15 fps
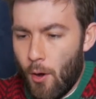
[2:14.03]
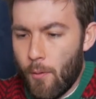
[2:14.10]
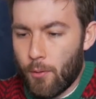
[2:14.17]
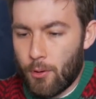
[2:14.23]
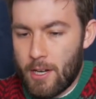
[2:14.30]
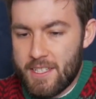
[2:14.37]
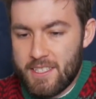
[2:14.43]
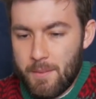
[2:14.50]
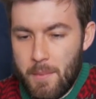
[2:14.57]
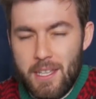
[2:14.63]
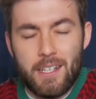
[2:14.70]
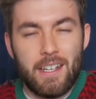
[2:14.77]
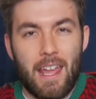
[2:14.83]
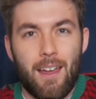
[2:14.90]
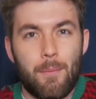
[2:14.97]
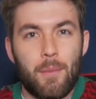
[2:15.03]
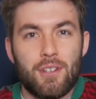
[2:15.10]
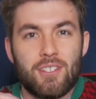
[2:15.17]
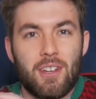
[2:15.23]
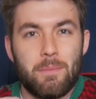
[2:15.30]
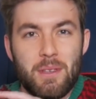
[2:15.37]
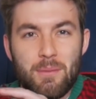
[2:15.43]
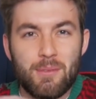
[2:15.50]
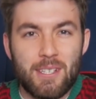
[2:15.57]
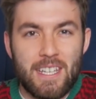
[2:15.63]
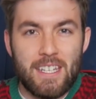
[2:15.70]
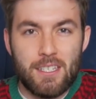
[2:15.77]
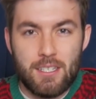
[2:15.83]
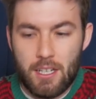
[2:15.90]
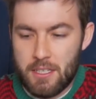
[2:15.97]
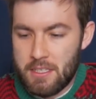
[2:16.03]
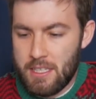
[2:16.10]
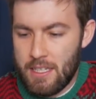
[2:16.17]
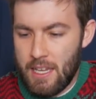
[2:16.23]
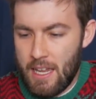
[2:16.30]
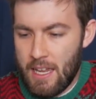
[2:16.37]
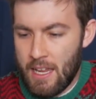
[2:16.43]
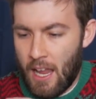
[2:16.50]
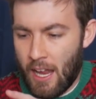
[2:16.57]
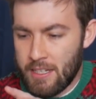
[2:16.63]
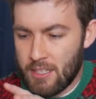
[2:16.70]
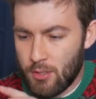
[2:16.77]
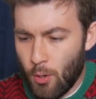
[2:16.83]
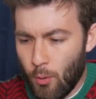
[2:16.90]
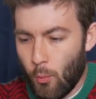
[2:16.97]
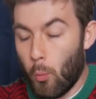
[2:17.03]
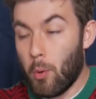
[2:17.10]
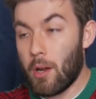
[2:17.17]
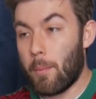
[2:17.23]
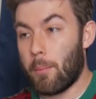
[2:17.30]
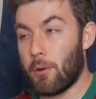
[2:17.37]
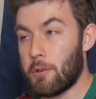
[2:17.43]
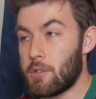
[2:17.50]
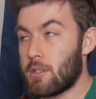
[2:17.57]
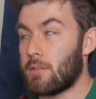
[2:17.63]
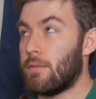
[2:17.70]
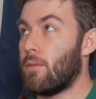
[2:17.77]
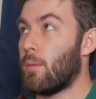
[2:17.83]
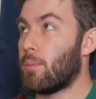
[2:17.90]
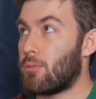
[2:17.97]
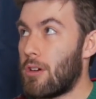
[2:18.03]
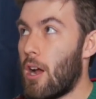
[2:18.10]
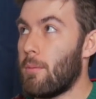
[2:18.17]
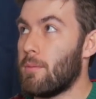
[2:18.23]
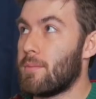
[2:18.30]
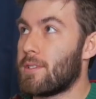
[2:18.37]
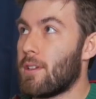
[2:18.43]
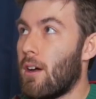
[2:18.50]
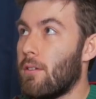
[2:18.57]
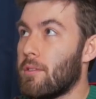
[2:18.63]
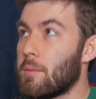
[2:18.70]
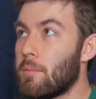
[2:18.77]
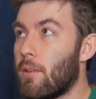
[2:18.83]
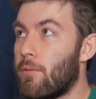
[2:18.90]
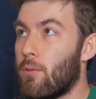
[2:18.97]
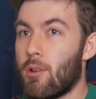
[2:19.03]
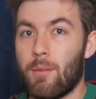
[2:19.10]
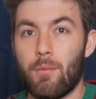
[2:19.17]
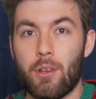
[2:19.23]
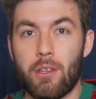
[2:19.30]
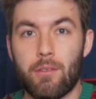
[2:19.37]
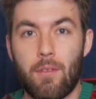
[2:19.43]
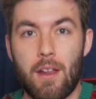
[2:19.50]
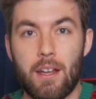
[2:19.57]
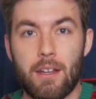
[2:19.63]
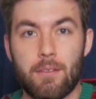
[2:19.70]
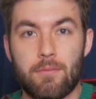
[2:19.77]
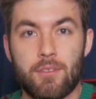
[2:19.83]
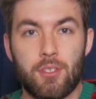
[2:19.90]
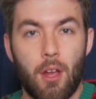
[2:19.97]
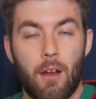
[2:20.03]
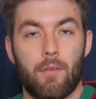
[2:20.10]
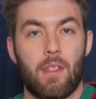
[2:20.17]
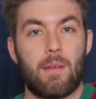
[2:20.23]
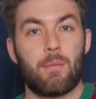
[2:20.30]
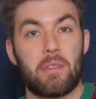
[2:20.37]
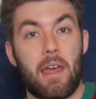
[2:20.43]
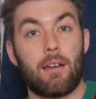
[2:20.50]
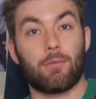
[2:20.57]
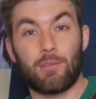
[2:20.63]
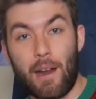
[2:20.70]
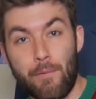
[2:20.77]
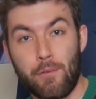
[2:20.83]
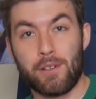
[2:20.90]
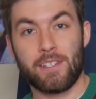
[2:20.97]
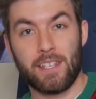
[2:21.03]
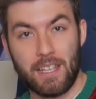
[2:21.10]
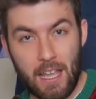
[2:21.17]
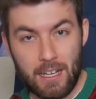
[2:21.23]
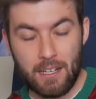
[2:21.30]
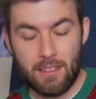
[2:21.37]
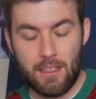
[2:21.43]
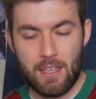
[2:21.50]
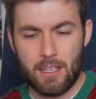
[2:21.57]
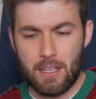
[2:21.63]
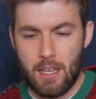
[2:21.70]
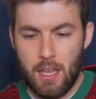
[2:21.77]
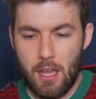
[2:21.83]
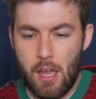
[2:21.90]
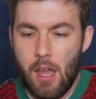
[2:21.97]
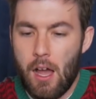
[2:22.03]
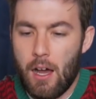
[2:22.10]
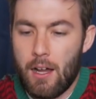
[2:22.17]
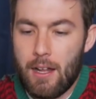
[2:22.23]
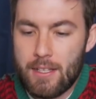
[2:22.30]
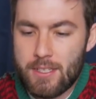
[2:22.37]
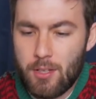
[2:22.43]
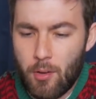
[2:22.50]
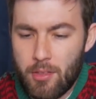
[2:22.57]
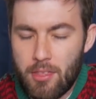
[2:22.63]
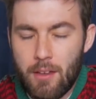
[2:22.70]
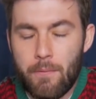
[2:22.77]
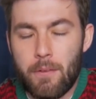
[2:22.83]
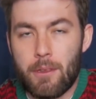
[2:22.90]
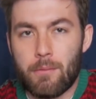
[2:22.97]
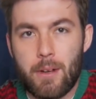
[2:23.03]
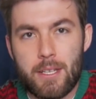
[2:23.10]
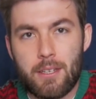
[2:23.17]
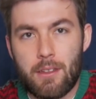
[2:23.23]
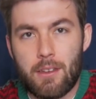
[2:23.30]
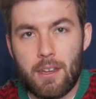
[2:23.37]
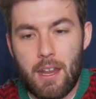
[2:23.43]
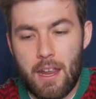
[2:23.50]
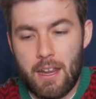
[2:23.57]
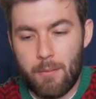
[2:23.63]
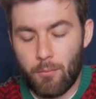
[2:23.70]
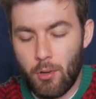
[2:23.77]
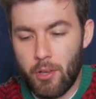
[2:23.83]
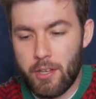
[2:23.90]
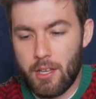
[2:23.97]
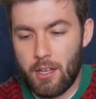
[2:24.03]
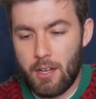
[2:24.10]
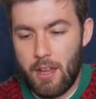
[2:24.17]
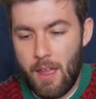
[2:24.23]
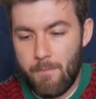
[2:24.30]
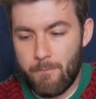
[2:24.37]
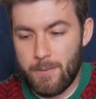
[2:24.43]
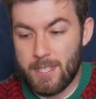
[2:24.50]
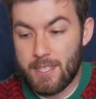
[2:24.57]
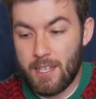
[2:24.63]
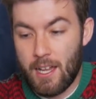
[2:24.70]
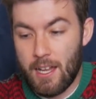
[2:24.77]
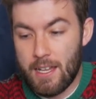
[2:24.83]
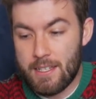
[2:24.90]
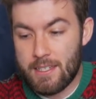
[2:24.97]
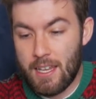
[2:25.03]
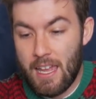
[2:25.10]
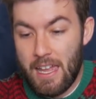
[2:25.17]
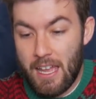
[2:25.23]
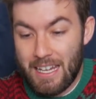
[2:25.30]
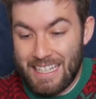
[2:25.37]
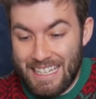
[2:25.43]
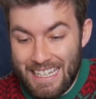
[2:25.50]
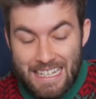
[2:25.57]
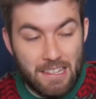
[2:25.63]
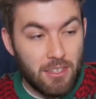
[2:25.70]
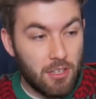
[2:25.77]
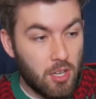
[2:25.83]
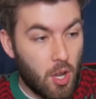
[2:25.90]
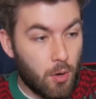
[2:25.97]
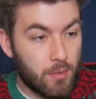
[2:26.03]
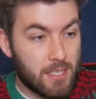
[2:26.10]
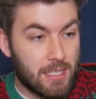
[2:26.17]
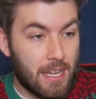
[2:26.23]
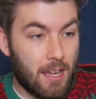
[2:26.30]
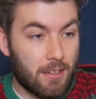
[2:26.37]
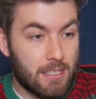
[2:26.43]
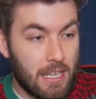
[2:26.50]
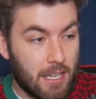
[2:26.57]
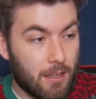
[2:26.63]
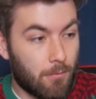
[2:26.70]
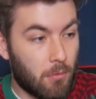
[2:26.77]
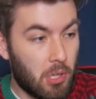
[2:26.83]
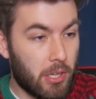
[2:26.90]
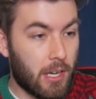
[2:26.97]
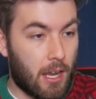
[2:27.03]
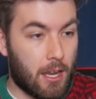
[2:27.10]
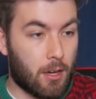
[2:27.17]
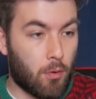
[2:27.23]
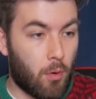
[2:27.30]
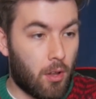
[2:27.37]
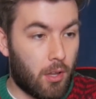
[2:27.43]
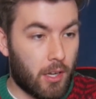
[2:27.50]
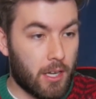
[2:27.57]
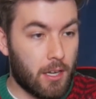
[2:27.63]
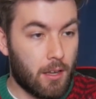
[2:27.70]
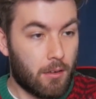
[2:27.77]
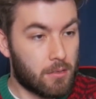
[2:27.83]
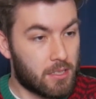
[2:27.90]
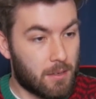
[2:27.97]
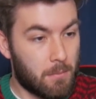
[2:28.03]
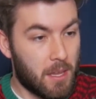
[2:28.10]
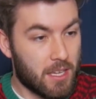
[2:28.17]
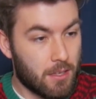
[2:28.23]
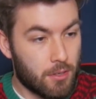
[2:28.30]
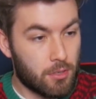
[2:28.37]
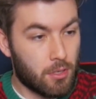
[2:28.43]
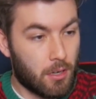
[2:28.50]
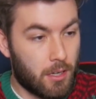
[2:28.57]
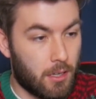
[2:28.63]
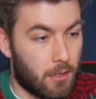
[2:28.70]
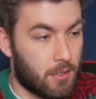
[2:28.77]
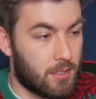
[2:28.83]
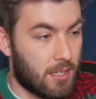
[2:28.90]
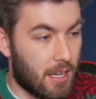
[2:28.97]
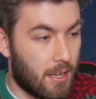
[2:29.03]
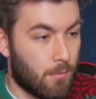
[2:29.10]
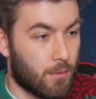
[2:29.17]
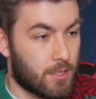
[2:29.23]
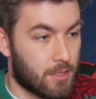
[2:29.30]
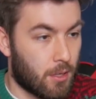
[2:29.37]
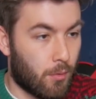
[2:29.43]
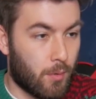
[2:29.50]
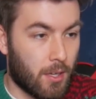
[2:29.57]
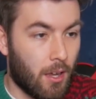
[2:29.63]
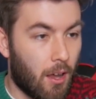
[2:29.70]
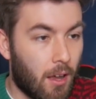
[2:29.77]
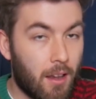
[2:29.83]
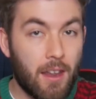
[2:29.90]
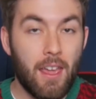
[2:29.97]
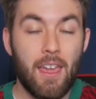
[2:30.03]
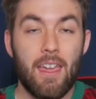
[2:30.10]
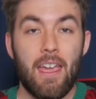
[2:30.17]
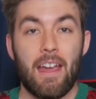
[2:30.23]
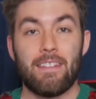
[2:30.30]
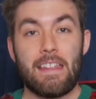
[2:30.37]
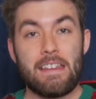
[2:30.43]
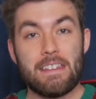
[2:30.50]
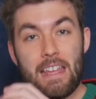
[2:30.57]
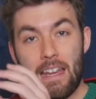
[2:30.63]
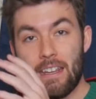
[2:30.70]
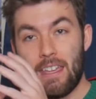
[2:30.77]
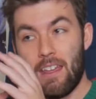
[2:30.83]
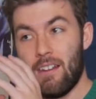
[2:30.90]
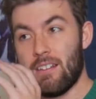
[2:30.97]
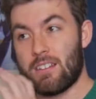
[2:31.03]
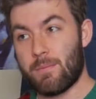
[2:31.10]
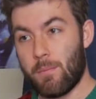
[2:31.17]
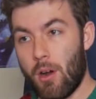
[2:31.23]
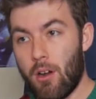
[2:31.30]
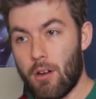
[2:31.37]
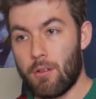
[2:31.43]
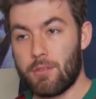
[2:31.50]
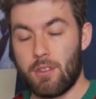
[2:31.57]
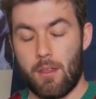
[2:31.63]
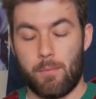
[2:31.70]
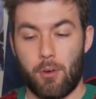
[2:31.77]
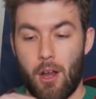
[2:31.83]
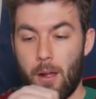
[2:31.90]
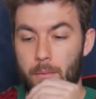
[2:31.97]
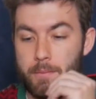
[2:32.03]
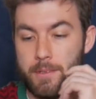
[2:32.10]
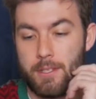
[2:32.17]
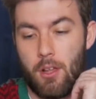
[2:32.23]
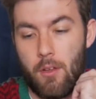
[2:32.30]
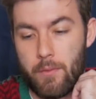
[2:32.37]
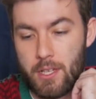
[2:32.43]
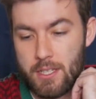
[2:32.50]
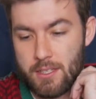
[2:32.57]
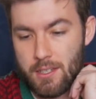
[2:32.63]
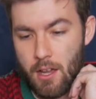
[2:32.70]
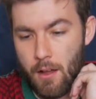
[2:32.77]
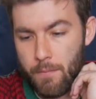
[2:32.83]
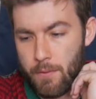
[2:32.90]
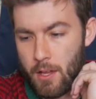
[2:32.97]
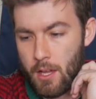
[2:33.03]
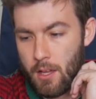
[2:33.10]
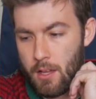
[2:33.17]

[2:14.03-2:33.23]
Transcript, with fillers: overestimated how much I'd be able to get done today. I don't want to push for problem solving before I'm really ready to solve them without referencing anything. Uh, so I think for the rest of the day, I'm really going to emphasize getting the notes down, taking really high quality notes, and making sure I understand what's going on, and then dedicating tomorrow to the problem solving stuff.